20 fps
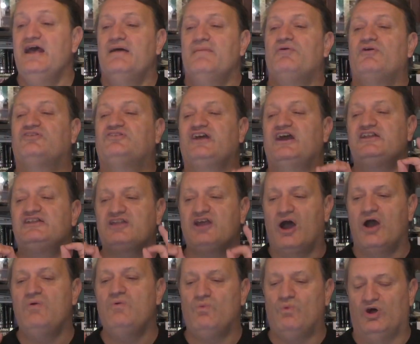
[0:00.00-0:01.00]
because they
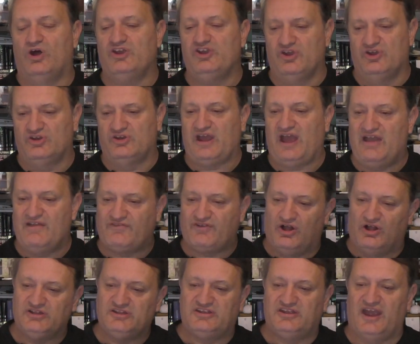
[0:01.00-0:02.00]
don't want you to have
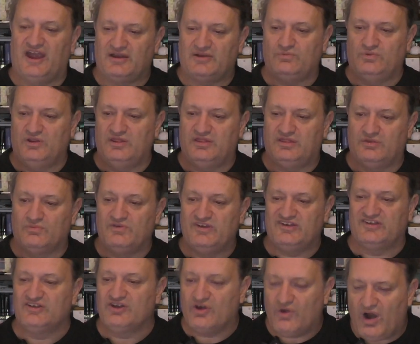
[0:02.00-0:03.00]
contact with the
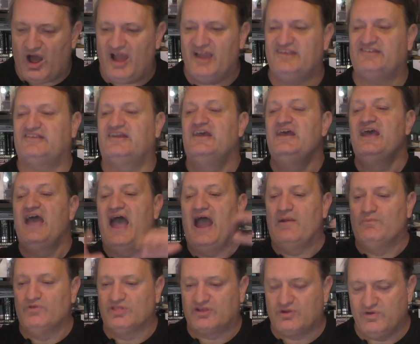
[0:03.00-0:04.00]
risen Christ
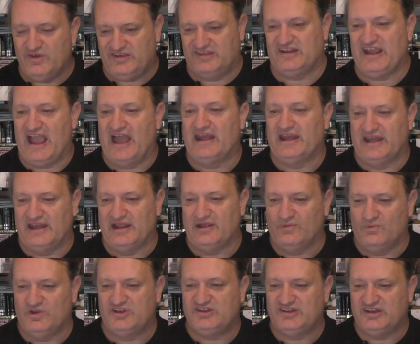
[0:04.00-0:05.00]
and with Christianity,
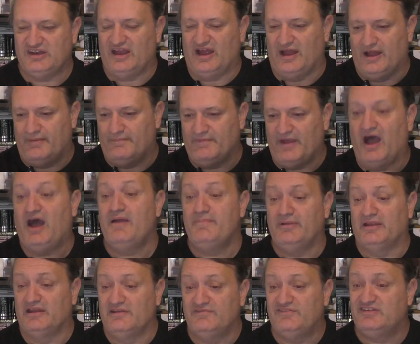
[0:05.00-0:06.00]
which I
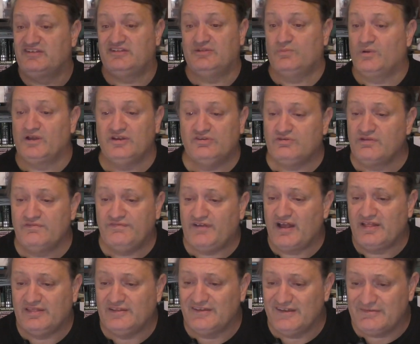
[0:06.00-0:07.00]
believe is the one true
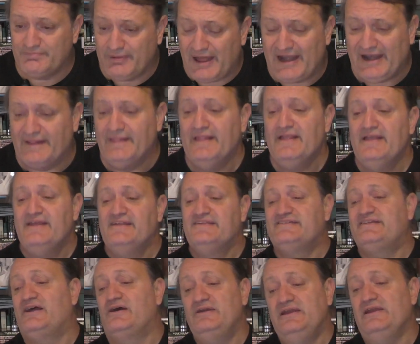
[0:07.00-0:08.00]
faith on this planet.
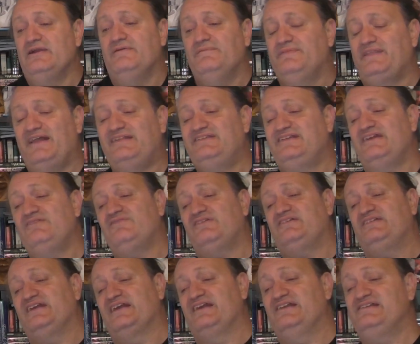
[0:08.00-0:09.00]
So, that's
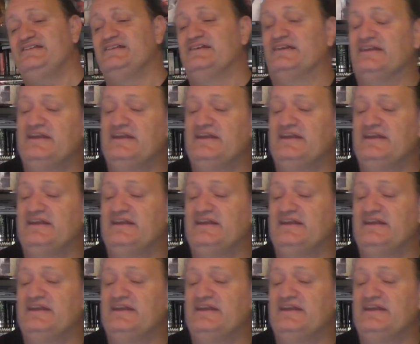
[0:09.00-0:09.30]
interesting, isn't it?